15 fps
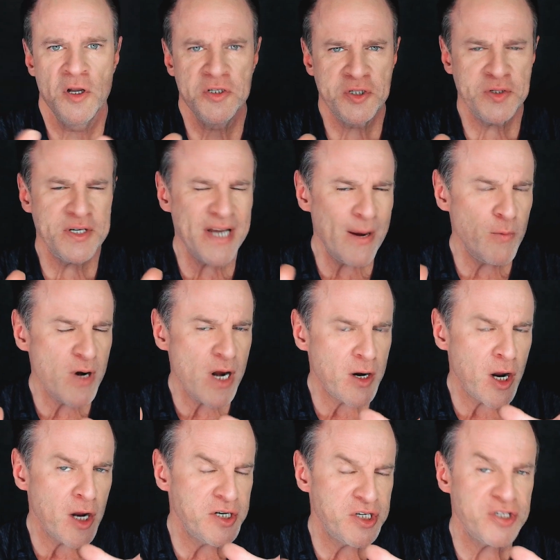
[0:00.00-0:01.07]
So today we're not
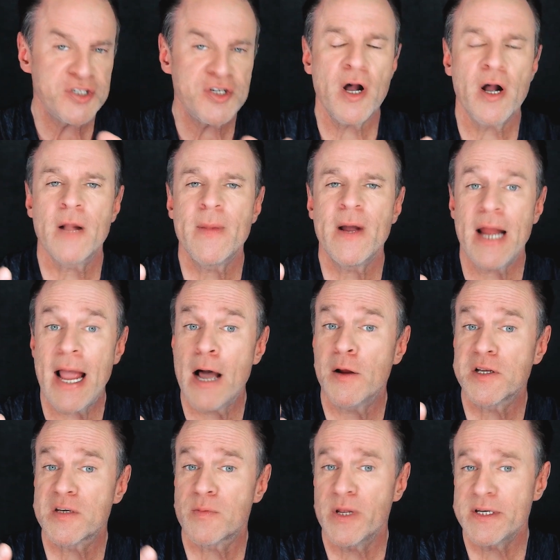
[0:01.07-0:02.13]
going to just talk about how
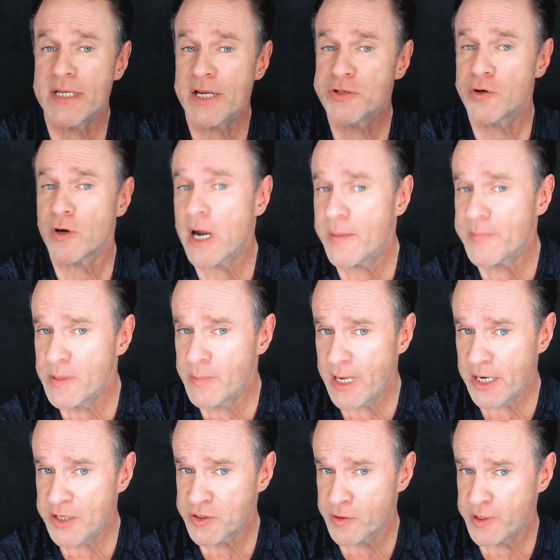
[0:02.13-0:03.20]
to split test your opt-in
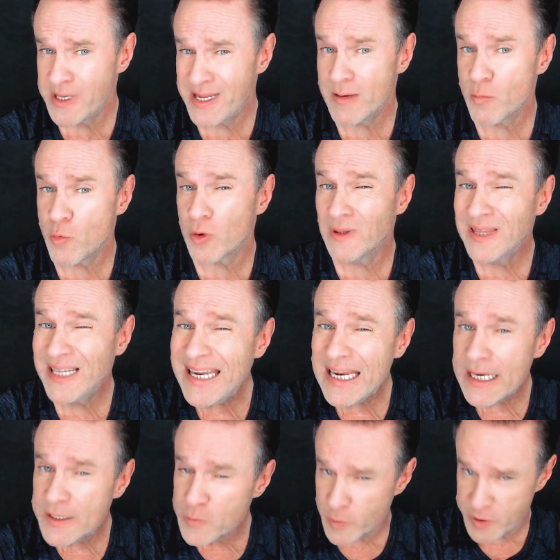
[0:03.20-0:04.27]
page so you get more
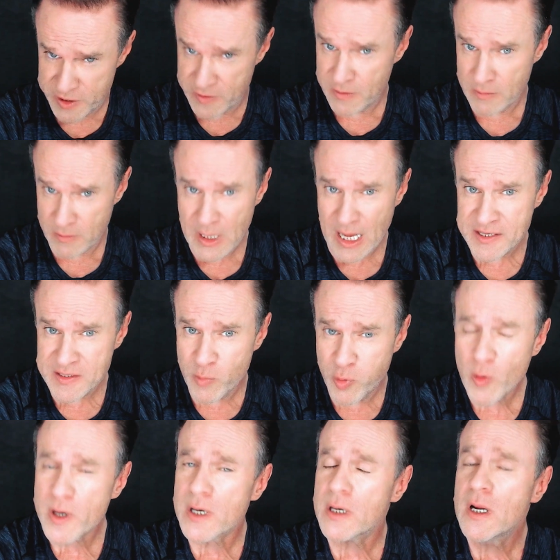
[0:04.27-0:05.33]
leads, that's important.